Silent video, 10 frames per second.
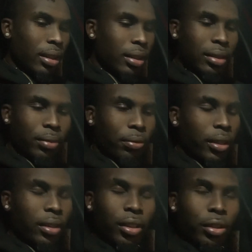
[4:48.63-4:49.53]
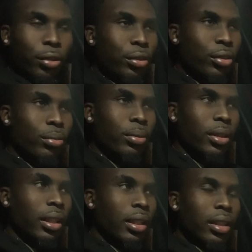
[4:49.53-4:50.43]
It's fuck the YouTube.
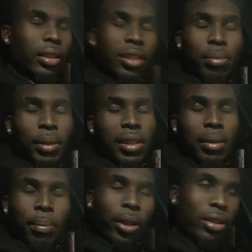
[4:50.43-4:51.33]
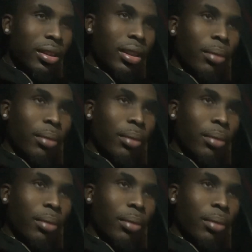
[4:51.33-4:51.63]
Just me as a person.